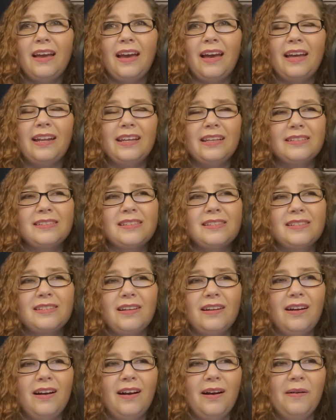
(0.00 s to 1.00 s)
And it's
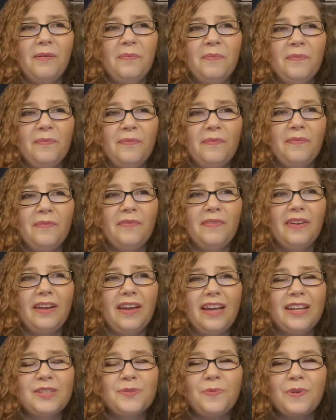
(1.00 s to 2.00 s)

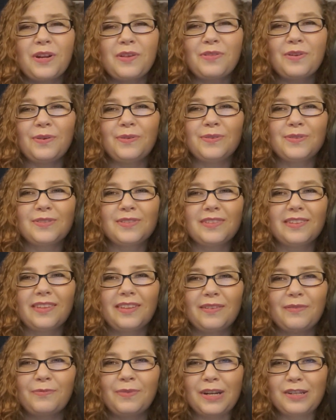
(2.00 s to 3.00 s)
one of those
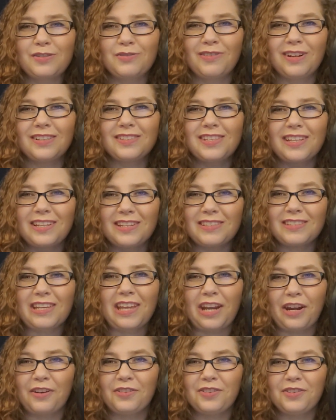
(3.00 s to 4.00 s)
restaurants that's
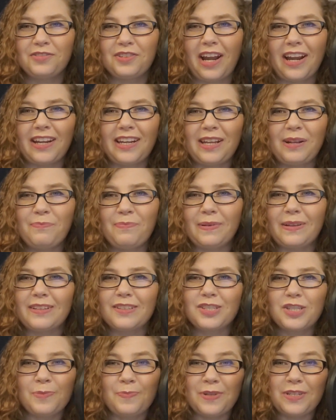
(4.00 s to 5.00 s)
character dining,
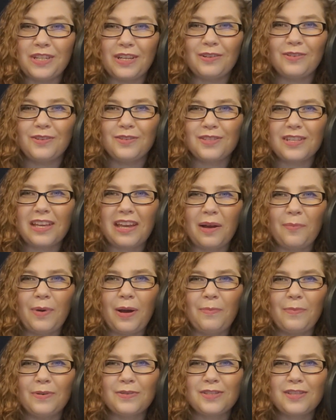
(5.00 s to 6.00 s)
but Chip and Dale usually come
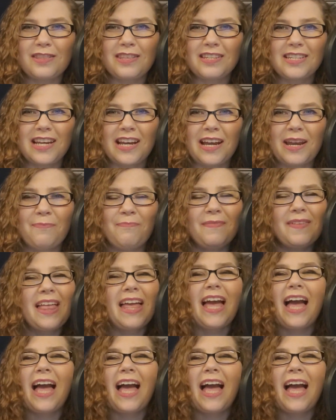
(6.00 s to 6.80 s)
out most of the time.